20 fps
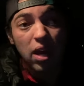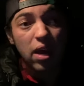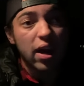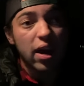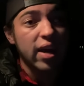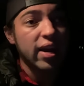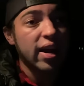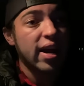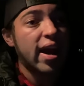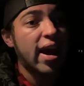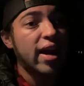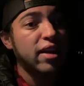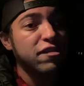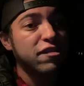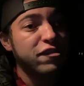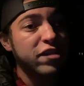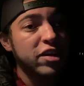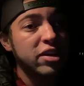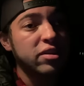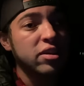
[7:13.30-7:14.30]
And I had a
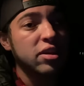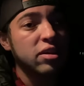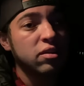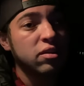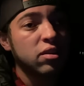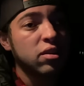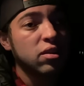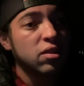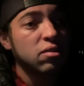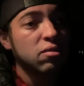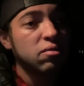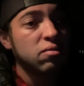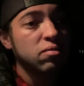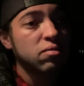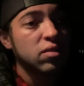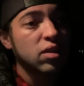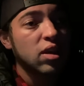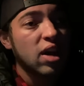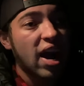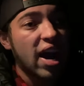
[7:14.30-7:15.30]
feeling,
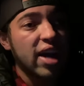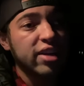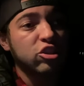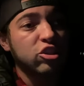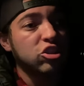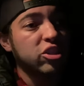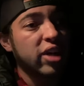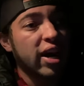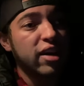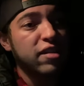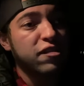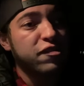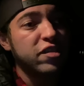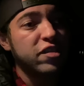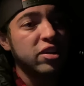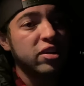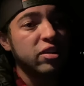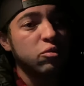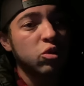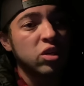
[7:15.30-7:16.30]
I just had a
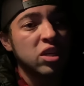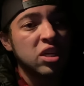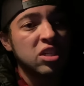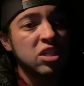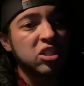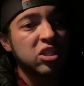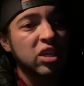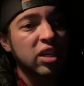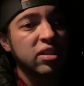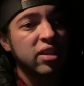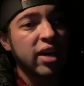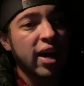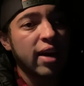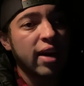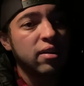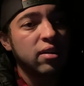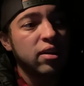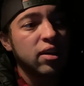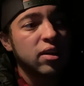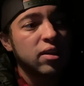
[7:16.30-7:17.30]
feeling when he said
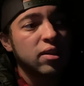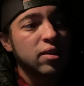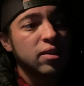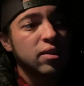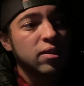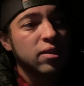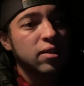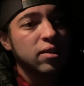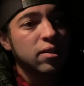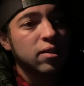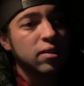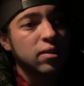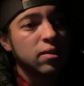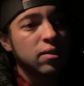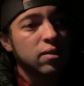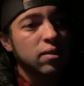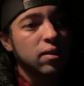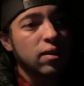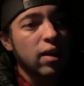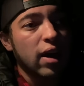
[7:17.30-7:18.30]
that,
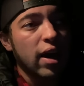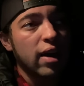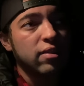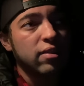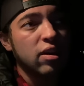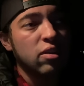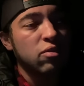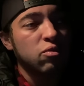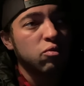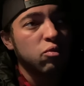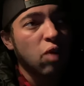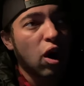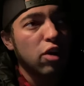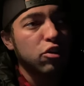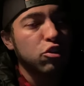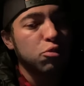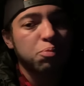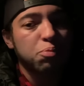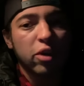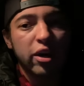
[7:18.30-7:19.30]
and then
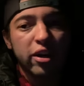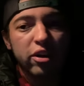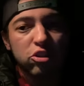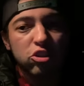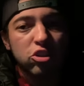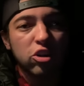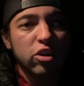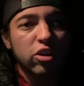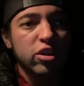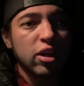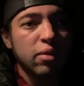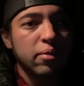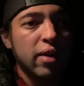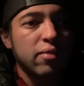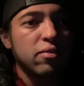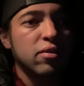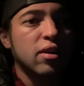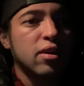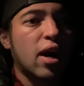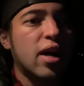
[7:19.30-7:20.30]
other players started coming out.
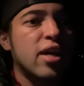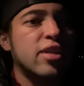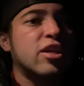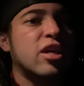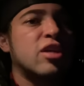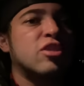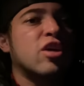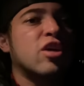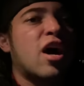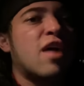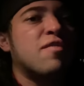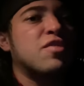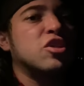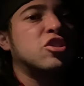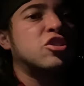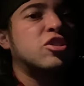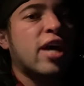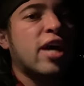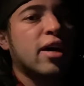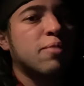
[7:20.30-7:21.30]
It's
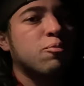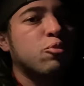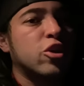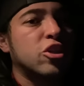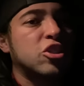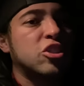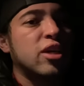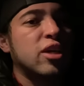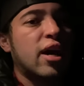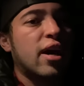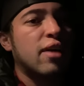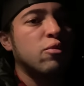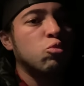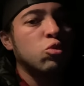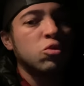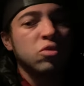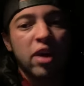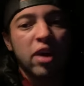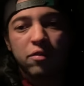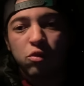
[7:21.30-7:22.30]
obvious. Dak Prescott
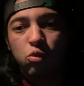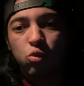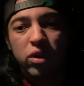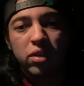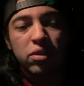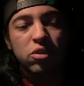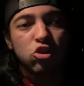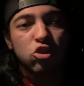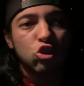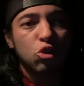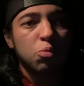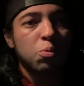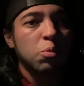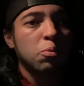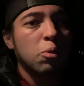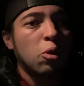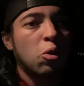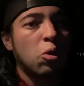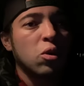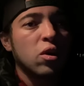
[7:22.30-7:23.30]
will never win the Super
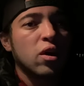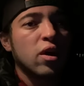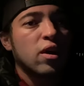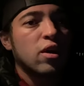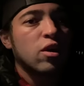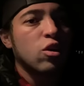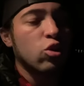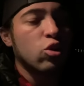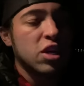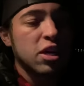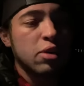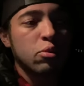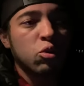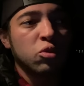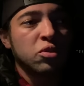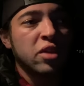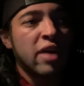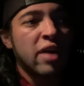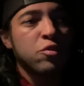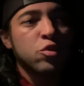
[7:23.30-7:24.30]
Bowl. He will
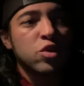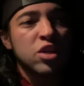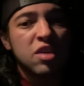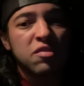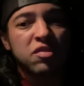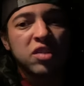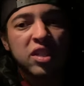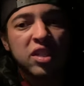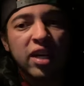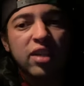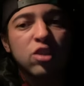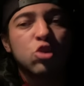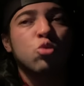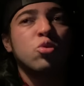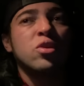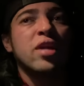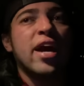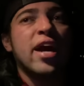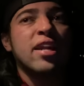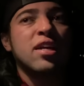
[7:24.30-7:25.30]
never even get to
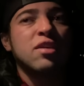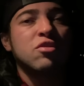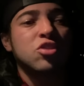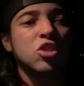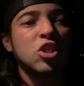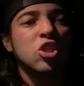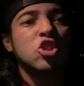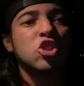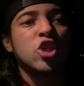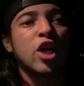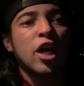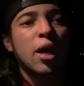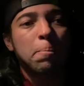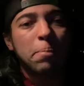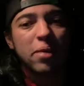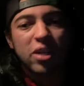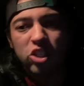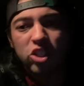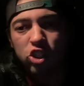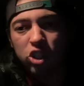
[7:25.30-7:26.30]
an NFC
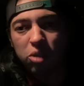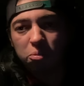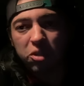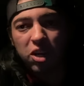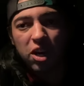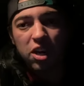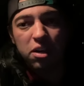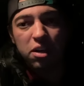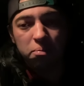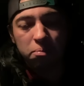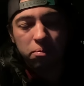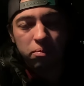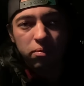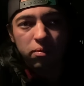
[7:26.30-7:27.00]
championship game